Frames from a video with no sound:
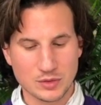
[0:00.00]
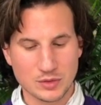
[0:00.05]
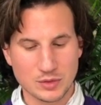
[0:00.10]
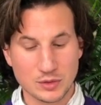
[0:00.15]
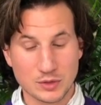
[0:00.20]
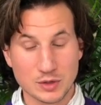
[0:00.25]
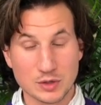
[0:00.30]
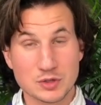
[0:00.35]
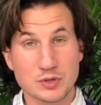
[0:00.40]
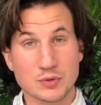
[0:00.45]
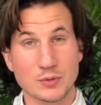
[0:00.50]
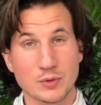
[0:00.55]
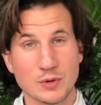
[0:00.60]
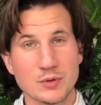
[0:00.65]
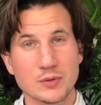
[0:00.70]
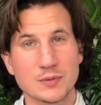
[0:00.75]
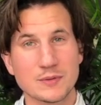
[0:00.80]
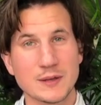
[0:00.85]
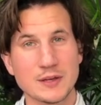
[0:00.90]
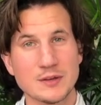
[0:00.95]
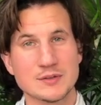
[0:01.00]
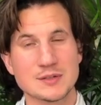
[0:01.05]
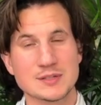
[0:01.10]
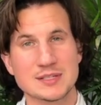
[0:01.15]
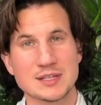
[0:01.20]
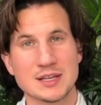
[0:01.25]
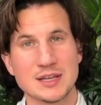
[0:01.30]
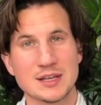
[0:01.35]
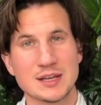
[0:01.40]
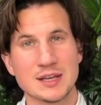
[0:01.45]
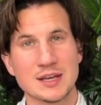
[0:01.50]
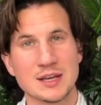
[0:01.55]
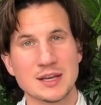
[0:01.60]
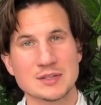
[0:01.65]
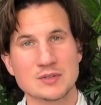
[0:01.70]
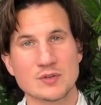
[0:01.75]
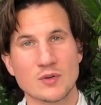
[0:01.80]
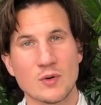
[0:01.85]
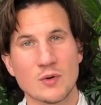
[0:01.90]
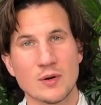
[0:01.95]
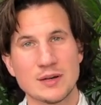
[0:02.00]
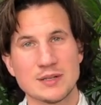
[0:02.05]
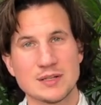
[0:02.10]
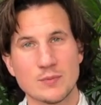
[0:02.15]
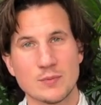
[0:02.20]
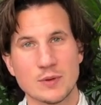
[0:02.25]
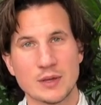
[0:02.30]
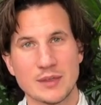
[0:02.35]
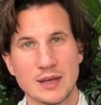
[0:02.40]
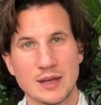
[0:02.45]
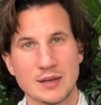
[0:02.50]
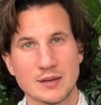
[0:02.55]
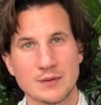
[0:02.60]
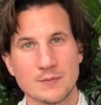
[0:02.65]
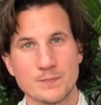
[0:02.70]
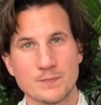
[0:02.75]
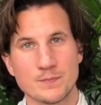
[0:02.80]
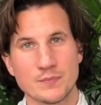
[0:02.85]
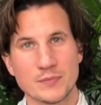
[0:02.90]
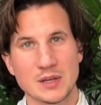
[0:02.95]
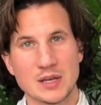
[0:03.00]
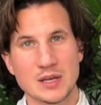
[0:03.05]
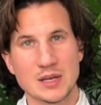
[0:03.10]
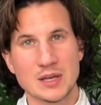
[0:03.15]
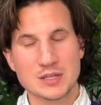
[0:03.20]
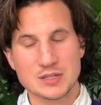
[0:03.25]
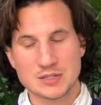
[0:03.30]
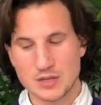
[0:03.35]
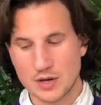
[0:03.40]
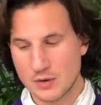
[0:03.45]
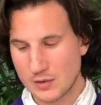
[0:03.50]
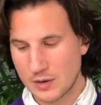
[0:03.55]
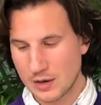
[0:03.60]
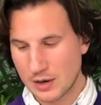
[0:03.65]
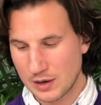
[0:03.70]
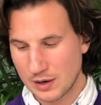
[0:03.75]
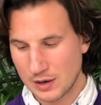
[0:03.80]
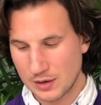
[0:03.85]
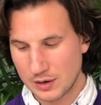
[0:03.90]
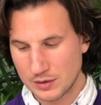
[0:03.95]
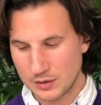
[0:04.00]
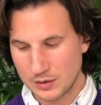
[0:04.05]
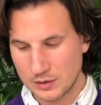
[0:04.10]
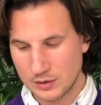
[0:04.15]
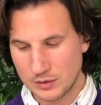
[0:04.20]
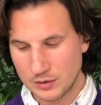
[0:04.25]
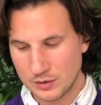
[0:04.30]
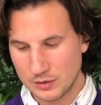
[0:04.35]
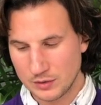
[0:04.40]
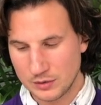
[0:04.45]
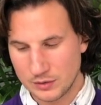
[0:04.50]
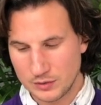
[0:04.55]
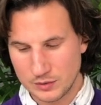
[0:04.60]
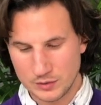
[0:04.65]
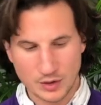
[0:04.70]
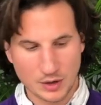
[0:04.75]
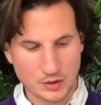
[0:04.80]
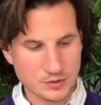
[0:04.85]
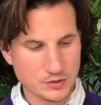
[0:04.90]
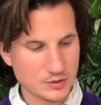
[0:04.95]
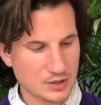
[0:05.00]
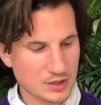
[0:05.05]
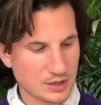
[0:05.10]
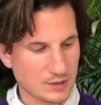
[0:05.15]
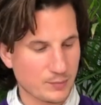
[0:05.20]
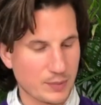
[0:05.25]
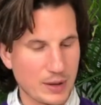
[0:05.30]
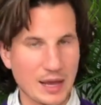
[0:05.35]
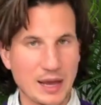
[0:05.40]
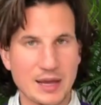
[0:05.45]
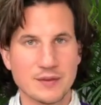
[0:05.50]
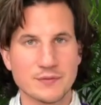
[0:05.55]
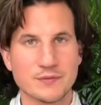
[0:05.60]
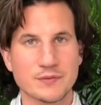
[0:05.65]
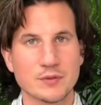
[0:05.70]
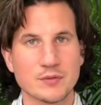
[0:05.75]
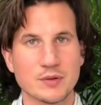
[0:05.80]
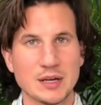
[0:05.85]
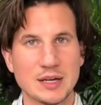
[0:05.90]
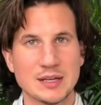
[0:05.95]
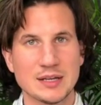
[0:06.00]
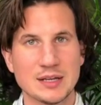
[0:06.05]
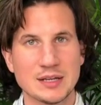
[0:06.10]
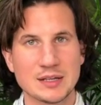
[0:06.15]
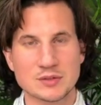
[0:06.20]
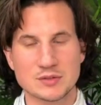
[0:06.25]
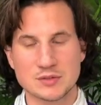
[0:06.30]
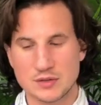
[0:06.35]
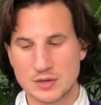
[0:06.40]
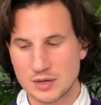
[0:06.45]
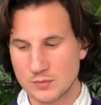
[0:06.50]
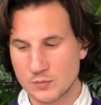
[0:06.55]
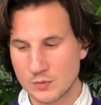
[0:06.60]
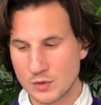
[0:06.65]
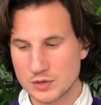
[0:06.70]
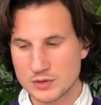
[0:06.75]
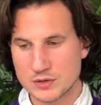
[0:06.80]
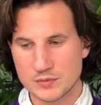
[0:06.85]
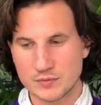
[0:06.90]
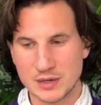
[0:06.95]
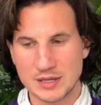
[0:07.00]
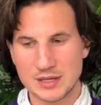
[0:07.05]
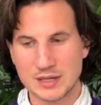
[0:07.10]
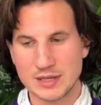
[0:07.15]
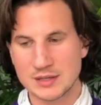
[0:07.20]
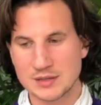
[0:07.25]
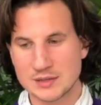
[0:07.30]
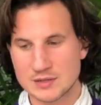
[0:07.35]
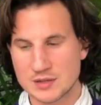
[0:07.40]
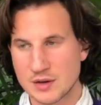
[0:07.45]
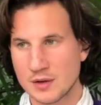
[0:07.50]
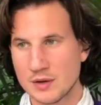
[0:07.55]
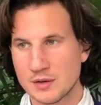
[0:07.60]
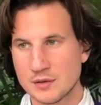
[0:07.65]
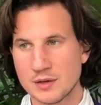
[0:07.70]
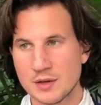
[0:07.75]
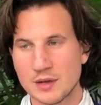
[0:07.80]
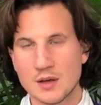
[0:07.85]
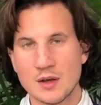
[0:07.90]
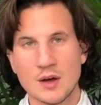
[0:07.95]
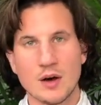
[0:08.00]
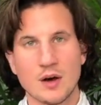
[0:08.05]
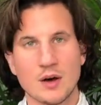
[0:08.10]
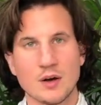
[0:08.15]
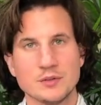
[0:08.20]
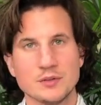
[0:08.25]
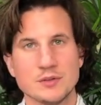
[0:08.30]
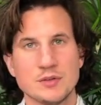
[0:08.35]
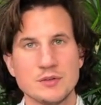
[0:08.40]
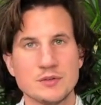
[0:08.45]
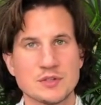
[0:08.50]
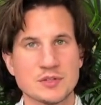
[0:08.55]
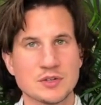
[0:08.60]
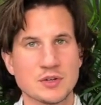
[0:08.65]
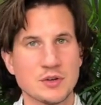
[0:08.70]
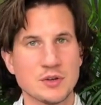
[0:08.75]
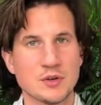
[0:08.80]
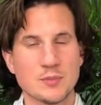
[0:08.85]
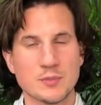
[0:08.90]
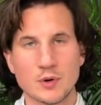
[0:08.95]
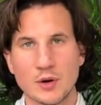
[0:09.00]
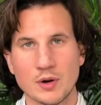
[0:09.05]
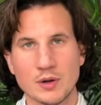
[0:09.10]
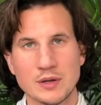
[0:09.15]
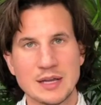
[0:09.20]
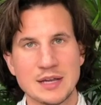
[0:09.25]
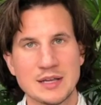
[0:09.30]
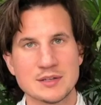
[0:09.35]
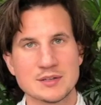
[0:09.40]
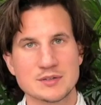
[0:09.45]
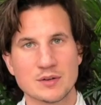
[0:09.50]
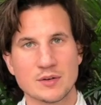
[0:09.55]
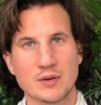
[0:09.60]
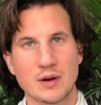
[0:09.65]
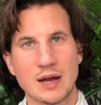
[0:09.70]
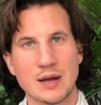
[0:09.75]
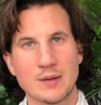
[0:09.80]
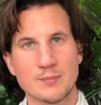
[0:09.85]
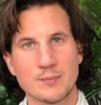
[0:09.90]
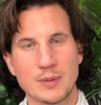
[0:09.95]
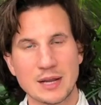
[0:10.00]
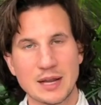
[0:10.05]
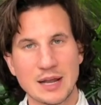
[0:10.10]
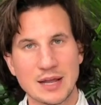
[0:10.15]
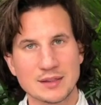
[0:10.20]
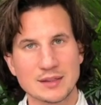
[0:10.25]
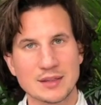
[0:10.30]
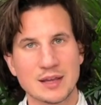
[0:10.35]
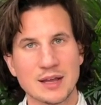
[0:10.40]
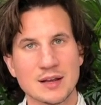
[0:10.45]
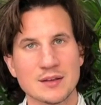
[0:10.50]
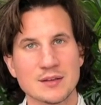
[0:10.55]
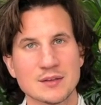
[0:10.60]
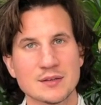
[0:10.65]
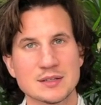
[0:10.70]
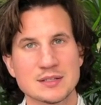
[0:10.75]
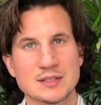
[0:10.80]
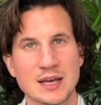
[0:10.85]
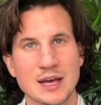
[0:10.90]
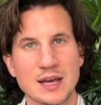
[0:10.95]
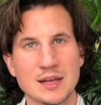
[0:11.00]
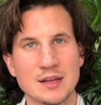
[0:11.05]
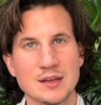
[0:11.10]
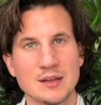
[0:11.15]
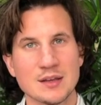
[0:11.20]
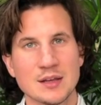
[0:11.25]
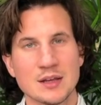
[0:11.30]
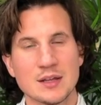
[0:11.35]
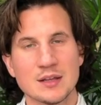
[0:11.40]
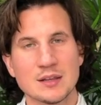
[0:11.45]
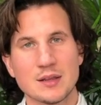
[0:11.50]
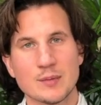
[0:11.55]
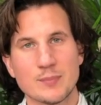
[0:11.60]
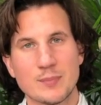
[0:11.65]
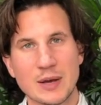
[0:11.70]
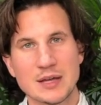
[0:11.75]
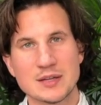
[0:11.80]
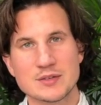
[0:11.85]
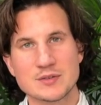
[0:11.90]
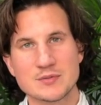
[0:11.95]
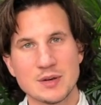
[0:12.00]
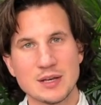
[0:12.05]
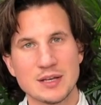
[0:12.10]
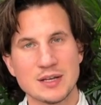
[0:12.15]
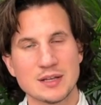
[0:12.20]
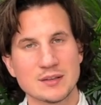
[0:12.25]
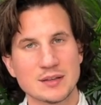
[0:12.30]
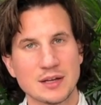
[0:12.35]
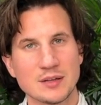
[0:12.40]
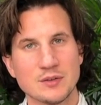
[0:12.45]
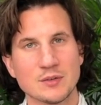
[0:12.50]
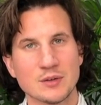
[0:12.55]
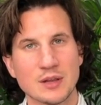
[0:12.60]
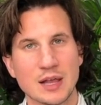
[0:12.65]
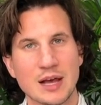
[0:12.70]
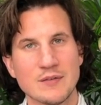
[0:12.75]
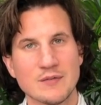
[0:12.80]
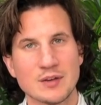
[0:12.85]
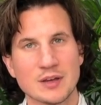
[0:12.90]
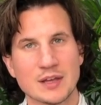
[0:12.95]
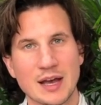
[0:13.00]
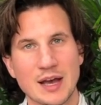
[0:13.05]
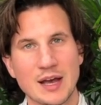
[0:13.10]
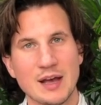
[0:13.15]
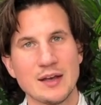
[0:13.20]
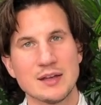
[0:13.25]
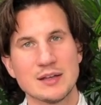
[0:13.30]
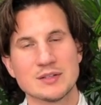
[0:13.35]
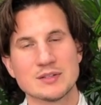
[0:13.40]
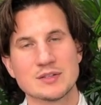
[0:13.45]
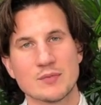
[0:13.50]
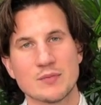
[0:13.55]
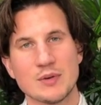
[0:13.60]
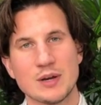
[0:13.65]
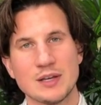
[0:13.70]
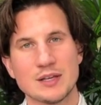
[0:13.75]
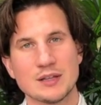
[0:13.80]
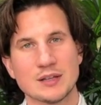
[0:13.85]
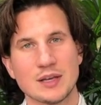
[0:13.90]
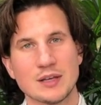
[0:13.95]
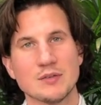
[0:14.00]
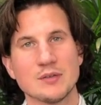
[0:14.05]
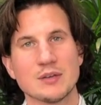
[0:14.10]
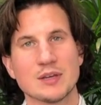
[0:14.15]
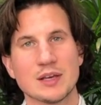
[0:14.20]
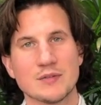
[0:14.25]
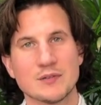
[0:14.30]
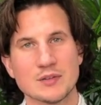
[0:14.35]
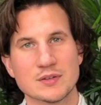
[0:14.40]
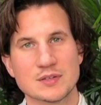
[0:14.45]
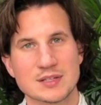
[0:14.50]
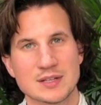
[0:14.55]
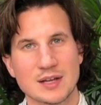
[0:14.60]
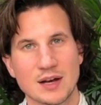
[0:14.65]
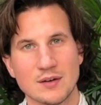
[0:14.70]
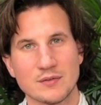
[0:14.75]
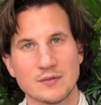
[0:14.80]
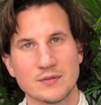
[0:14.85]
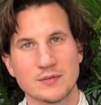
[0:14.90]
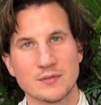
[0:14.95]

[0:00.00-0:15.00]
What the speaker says: the truth that you're seeking is already within. So, you can pay for readings, you can watch readings on YouTube or on Instagram, but at the end of the day, the best reading that you'll ever get is the reading that you give yourself.